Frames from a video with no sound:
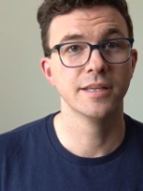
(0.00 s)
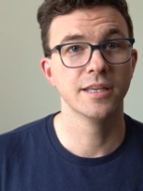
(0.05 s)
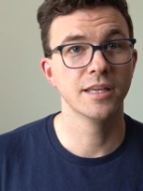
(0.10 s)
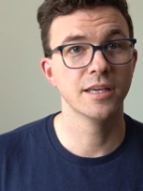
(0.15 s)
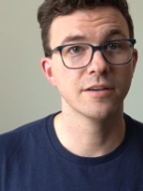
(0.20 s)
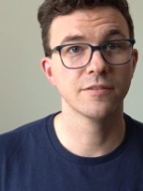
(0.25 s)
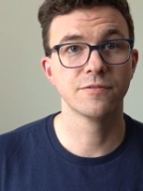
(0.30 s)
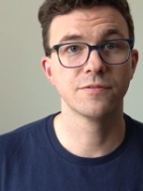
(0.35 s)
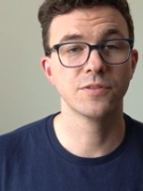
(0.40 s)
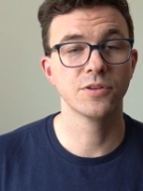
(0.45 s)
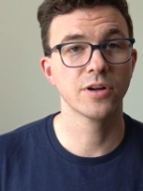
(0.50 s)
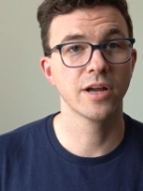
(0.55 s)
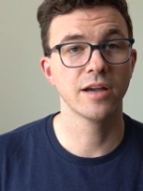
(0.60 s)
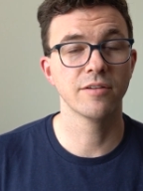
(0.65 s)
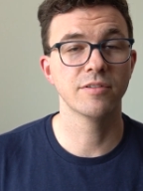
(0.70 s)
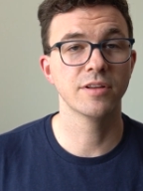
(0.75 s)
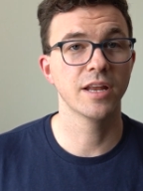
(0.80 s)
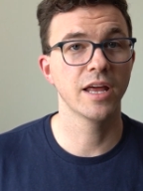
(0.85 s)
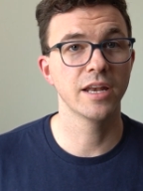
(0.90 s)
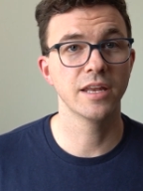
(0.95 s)
If you're
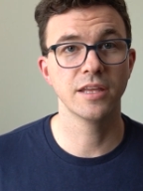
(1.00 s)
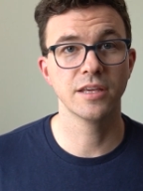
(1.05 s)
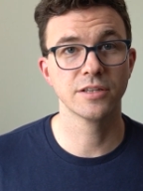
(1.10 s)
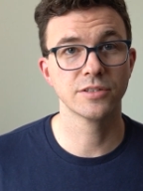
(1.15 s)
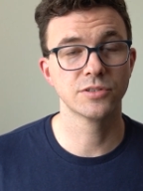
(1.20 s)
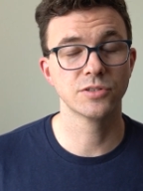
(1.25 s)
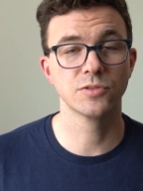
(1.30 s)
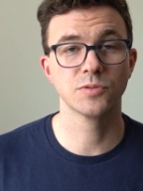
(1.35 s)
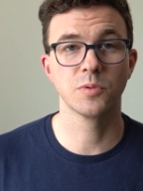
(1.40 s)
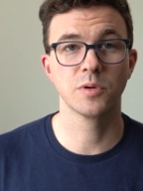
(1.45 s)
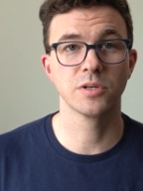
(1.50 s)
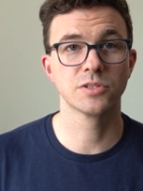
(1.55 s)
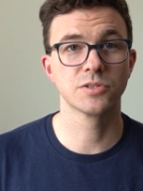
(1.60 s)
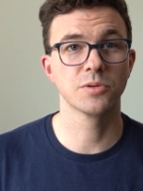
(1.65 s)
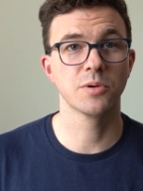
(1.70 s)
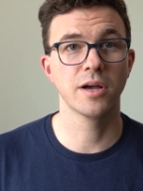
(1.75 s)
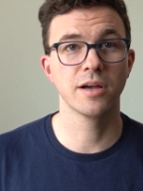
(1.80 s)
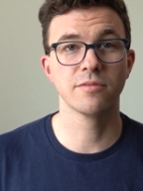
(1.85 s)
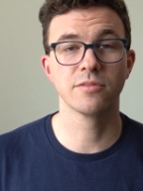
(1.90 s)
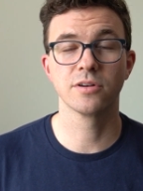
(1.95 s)
having any issues
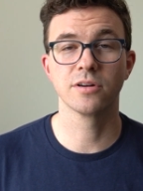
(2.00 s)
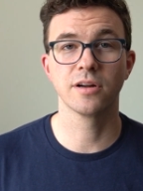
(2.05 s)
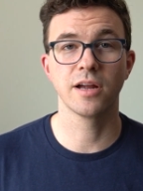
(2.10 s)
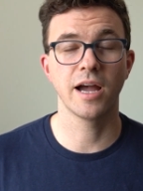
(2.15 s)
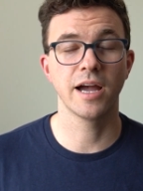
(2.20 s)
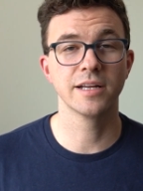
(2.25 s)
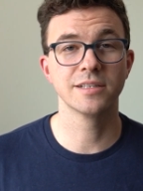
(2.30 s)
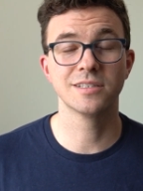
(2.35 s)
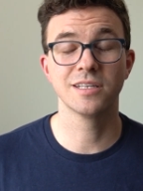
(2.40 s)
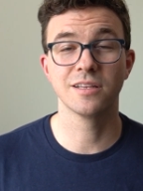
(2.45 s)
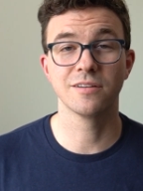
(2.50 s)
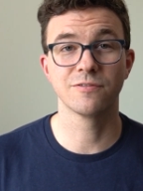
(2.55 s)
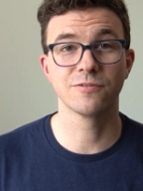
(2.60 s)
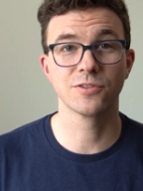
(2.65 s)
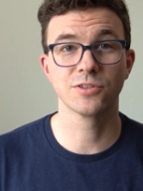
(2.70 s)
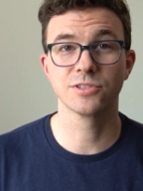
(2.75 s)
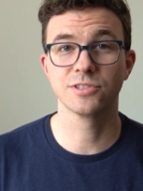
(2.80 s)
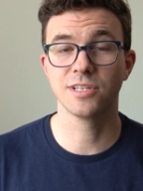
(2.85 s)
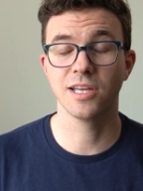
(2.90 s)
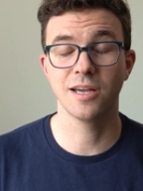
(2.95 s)
whatsoever, I'd say the
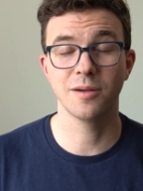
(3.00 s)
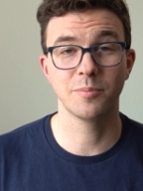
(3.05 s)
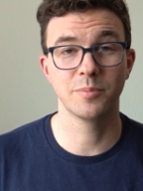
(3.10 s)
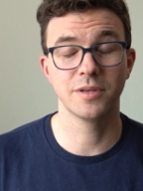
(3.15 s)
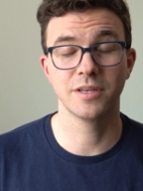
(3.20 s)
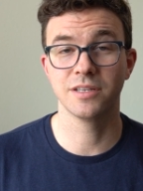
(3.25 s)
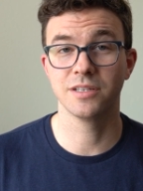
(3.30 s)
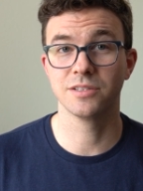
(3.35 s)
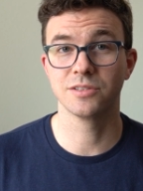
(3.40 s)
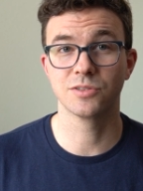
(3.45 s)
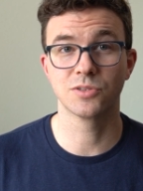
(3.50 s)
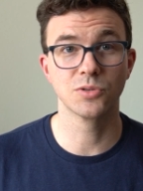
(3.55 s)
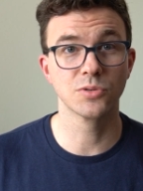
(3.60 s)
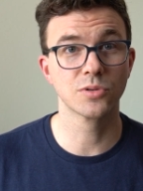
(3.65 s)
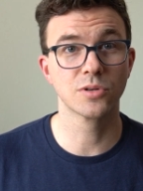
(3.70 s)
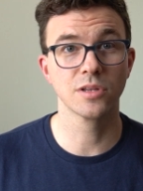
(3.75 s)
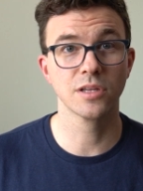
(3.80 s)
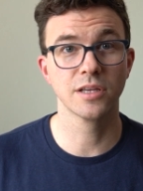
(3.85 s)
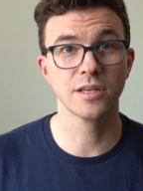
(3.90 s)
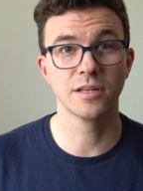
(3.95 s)
first step is
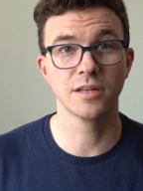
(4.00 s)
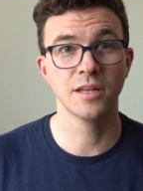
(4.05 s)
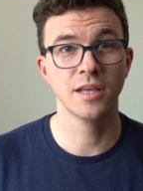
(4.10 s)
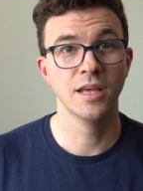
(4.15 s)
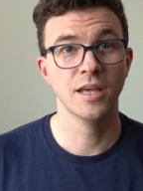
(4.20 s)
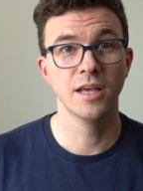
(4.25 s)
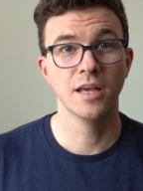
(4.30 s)
Google it.